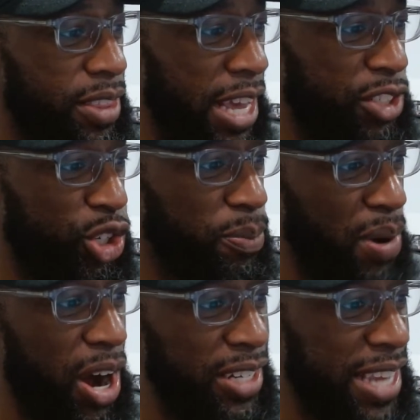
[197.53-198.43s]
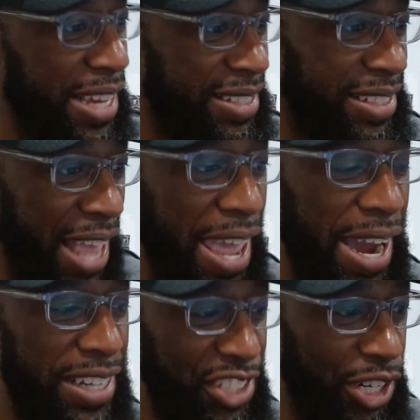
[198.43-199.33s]
that your podcast is
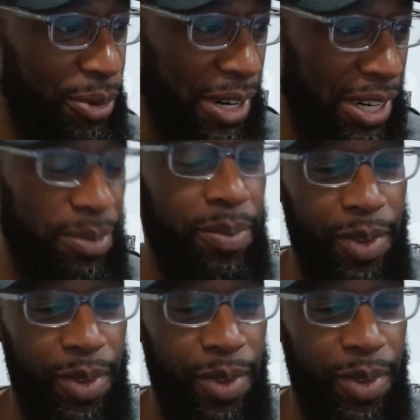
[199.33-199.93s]
AI generated?